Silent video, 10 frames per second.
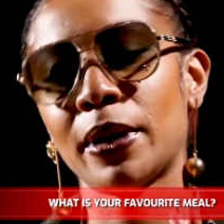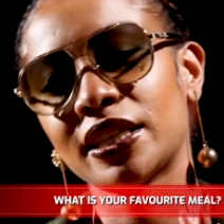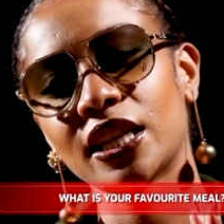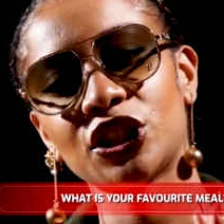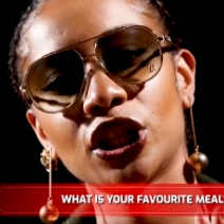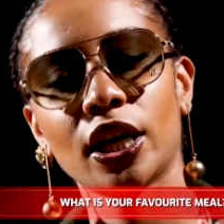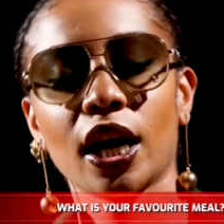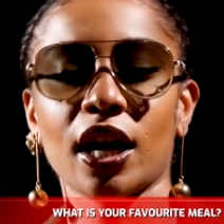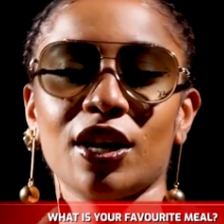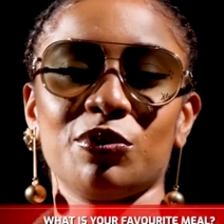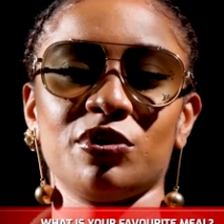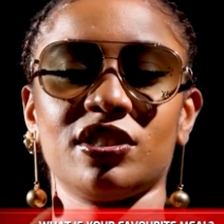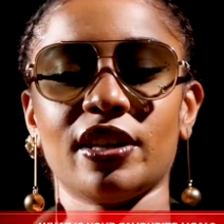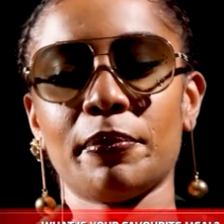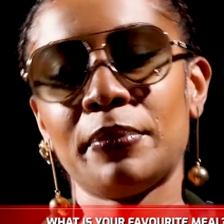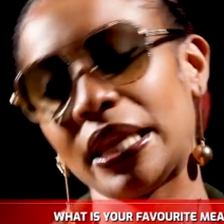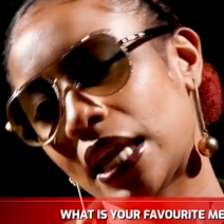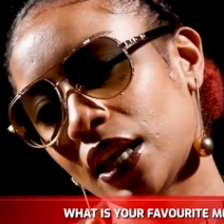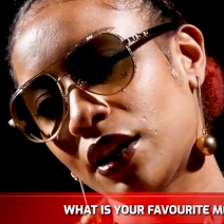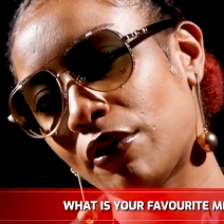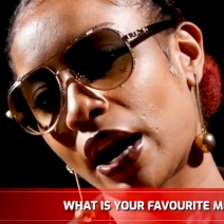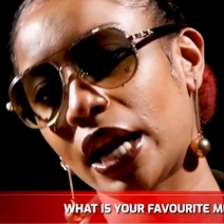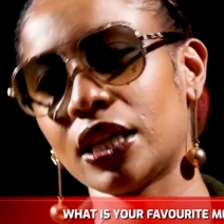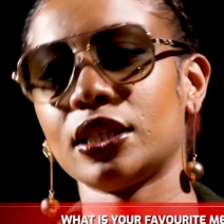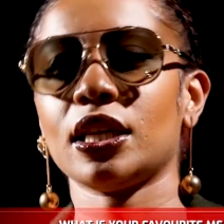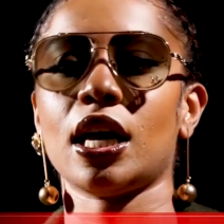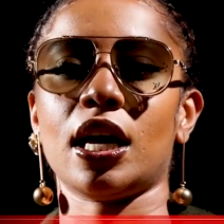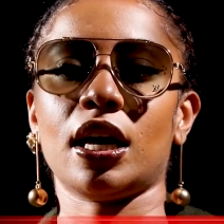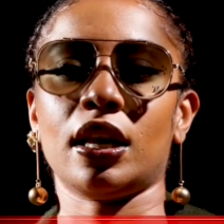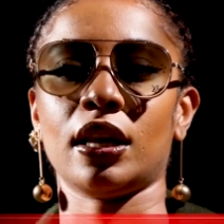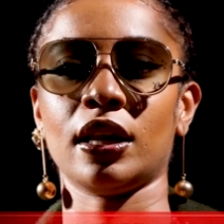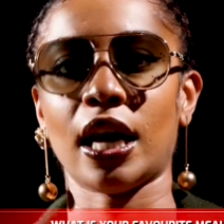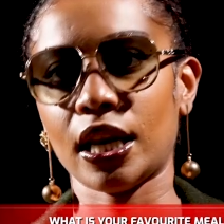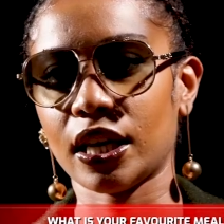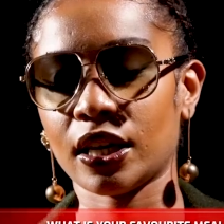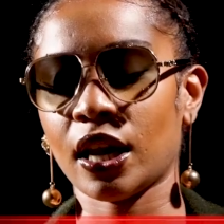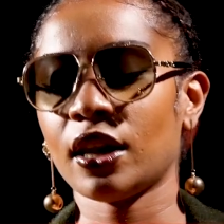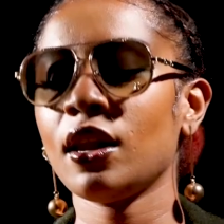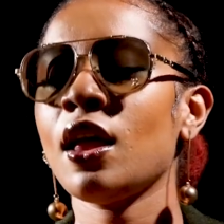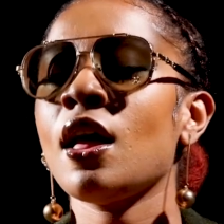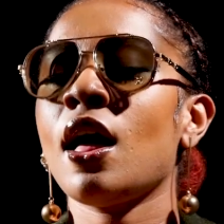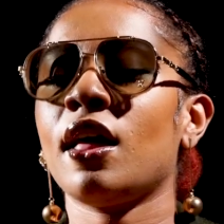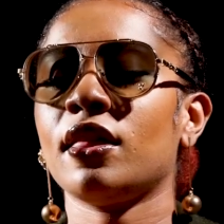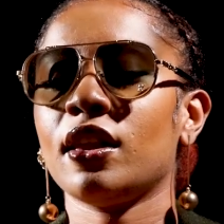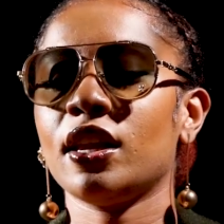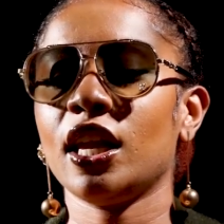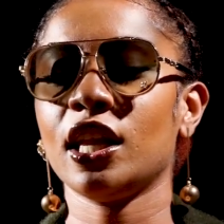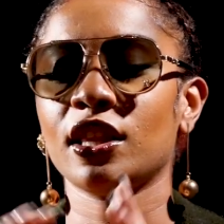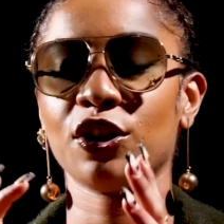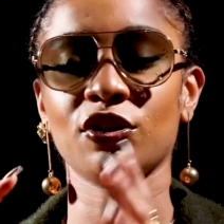butter chicken with some biryani rice and garlic naan. And then in the